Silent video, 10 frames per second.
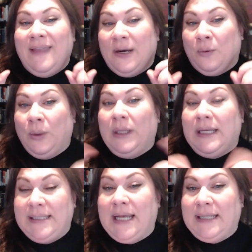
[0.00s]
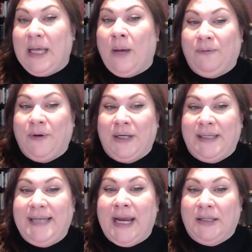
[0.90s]
that it really does help for
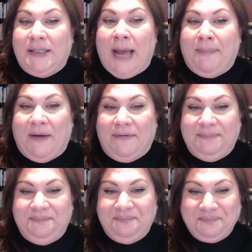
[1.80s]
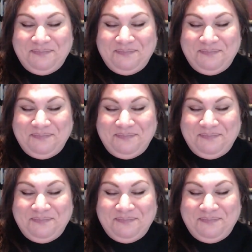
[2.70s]
you to stay on top of.